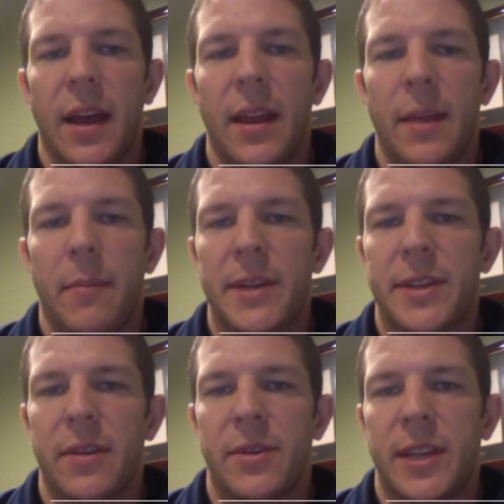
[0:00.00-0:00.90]
the
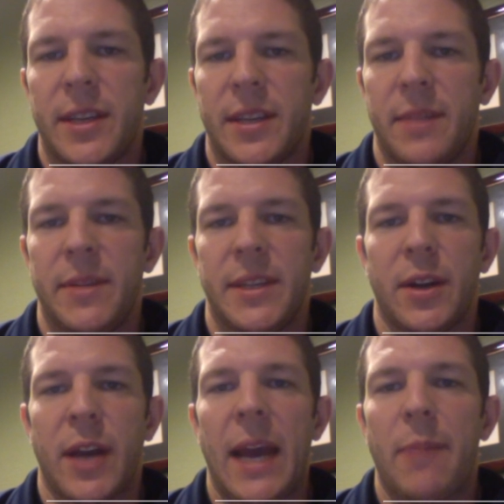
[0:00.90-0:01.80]
muscular system is
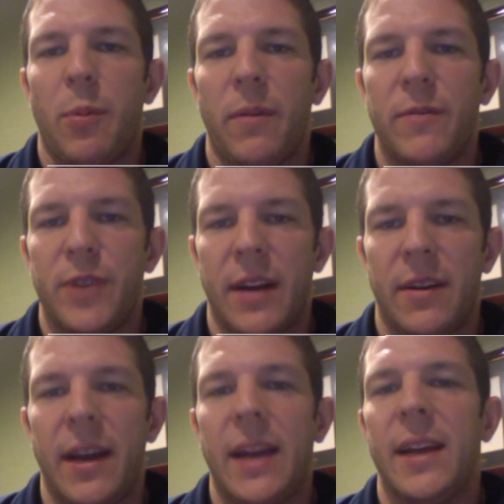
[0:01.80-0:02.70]
incapable of
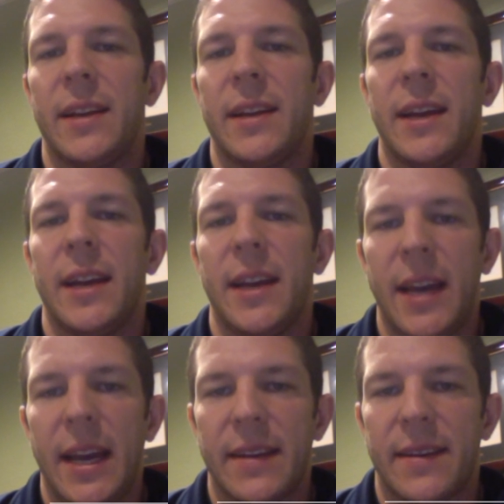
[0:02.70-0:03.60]
generating
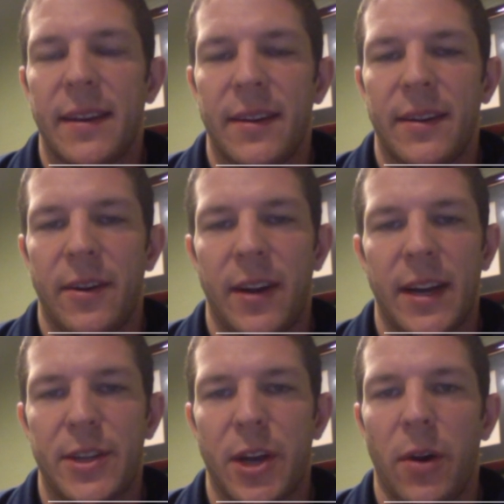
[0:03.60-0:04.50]
heat on
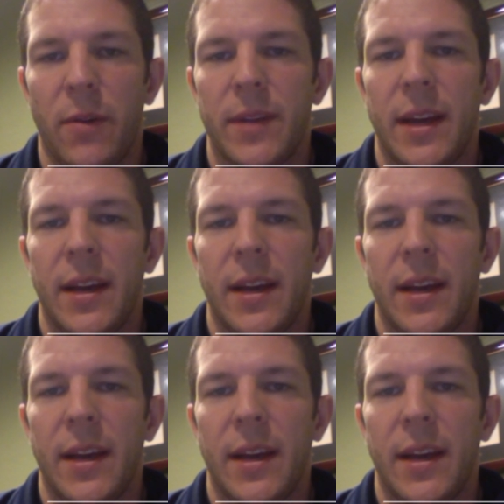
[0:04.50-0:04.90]
its own.